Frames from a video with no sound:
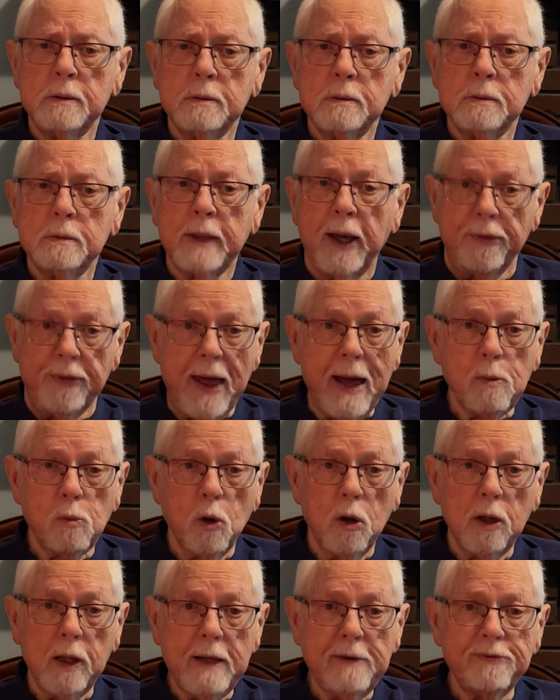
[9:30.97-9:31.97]
and that
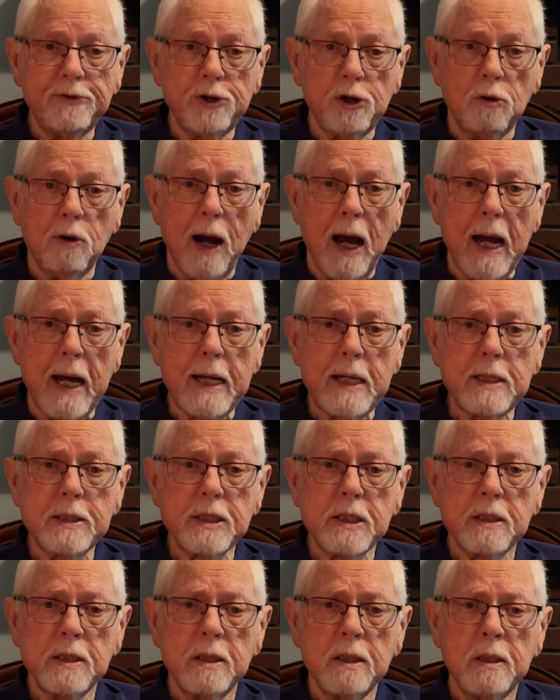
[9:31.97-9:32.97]
will lift your eyes
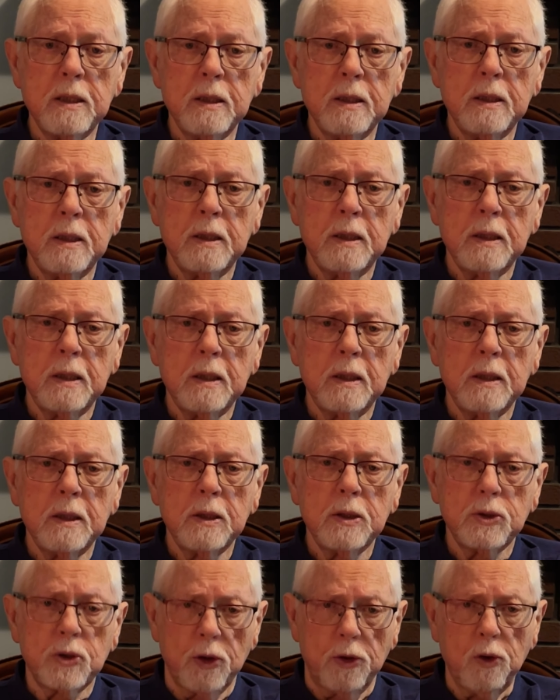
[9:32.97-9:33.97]

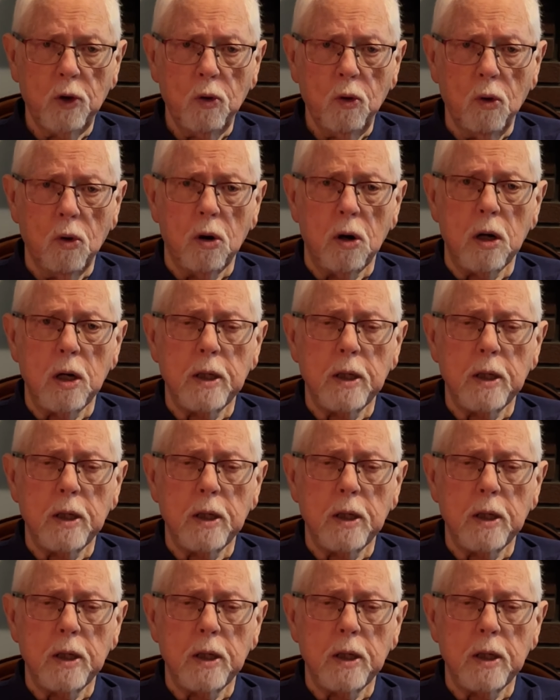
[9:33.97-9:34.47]
to the Lord.